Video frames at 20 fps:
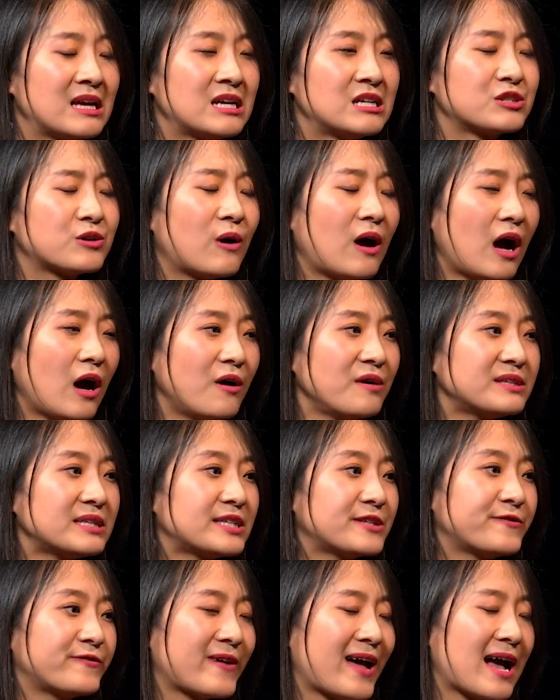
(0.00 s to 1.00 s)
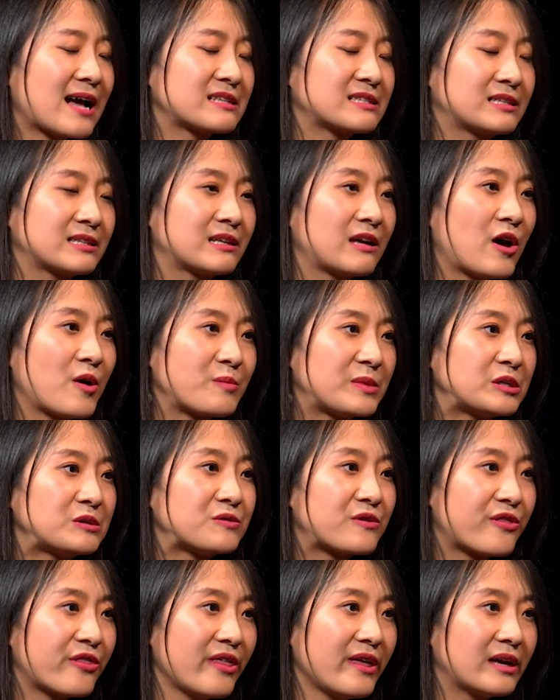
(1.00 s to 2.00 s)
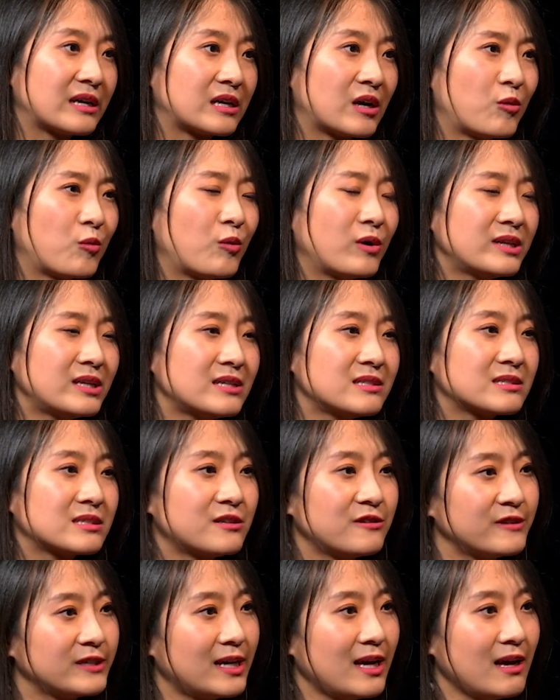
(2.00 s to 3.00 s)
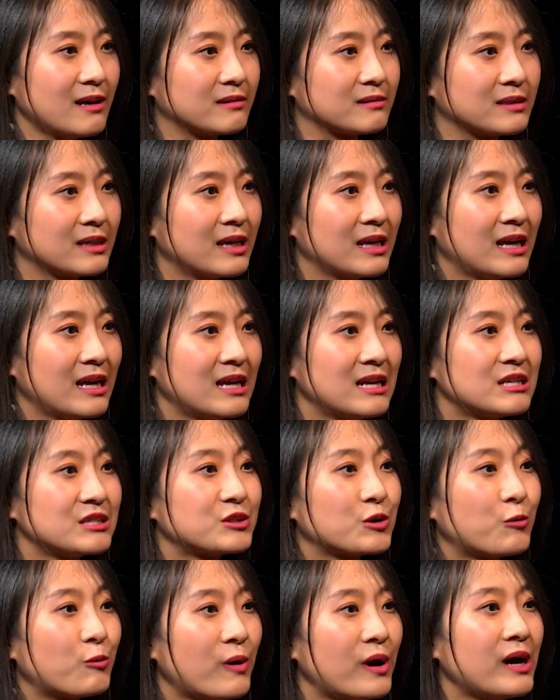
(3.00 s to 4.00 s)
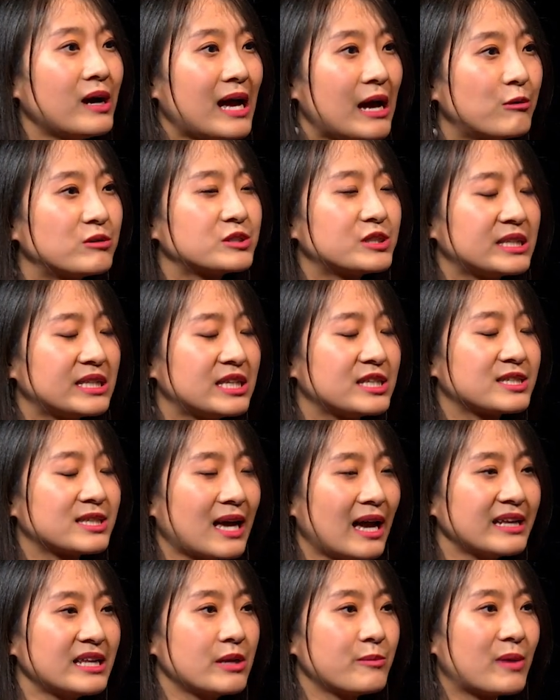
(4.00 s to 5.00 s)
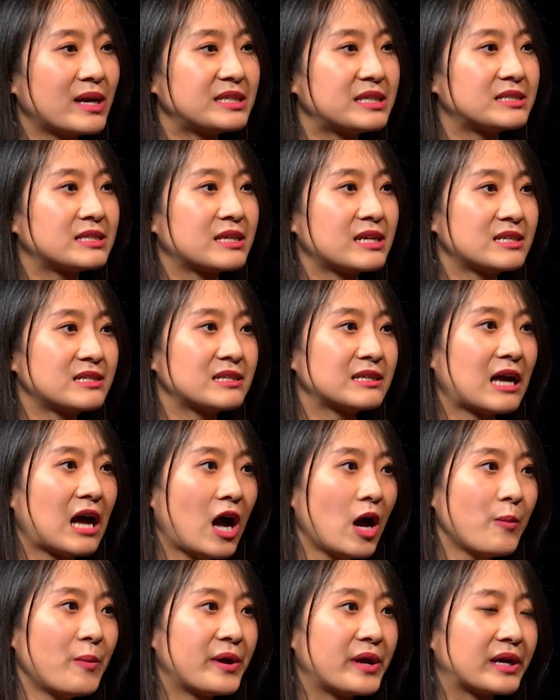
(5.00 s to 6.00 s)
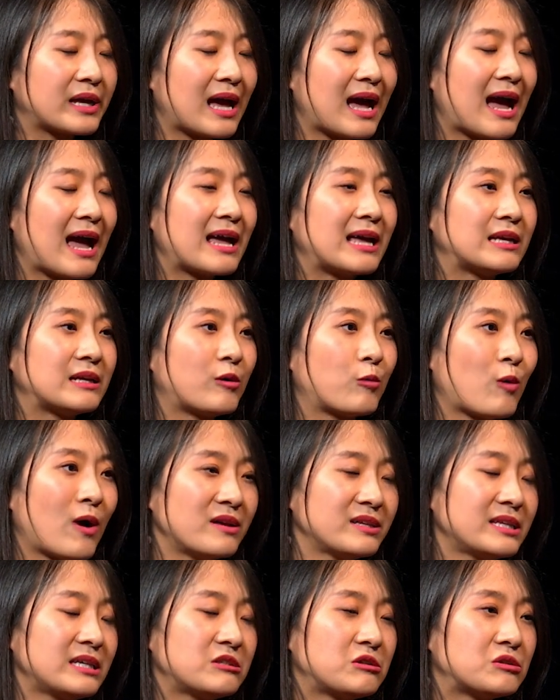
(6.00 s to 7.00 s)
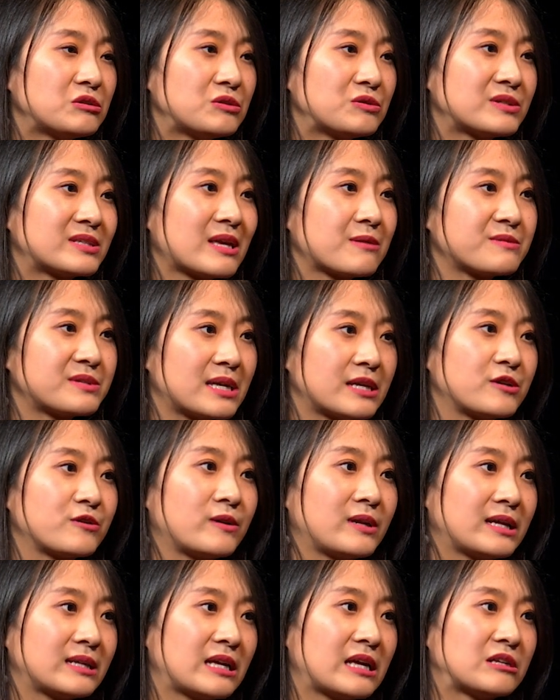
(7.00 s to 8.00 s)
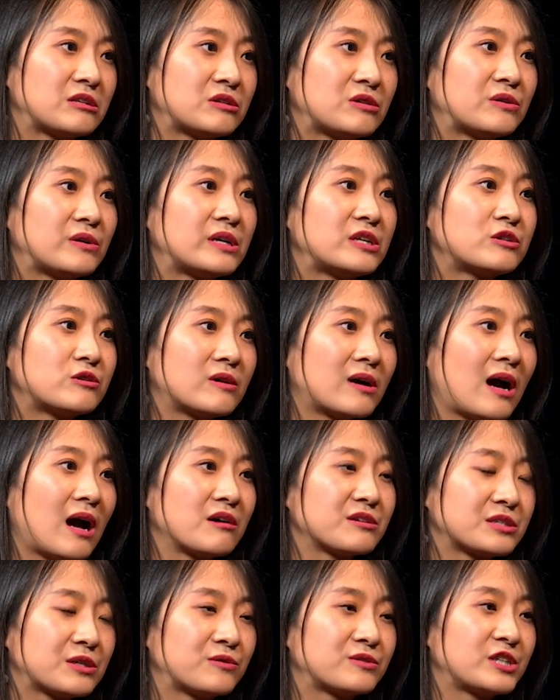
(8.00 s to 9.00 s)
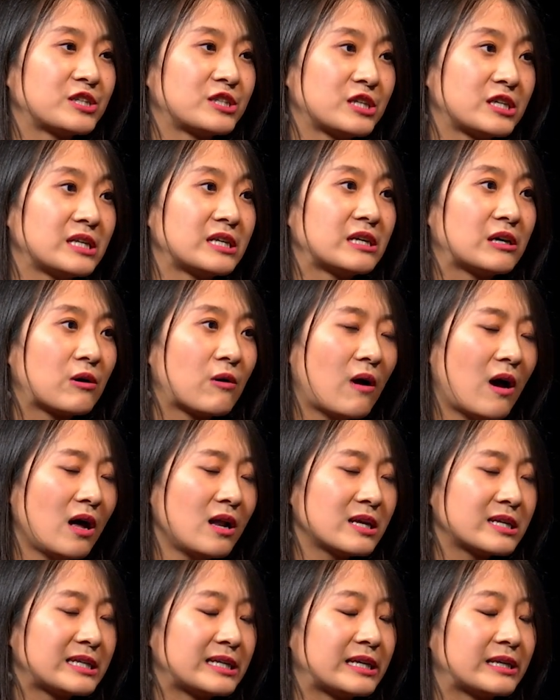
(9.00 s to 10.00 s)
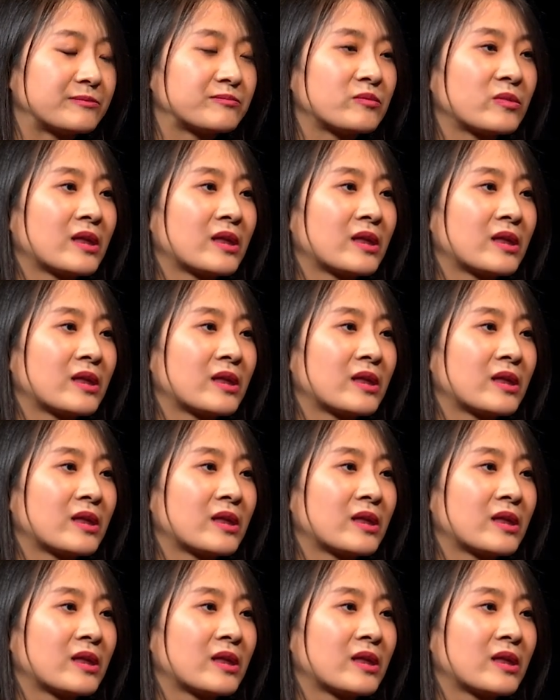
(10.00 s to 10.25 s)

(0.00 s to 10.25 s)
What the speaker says: So all these facts got me to think, what is going on? So when I was deciding my dissertation topic, I wanted to do something related to intra-household gender inequality.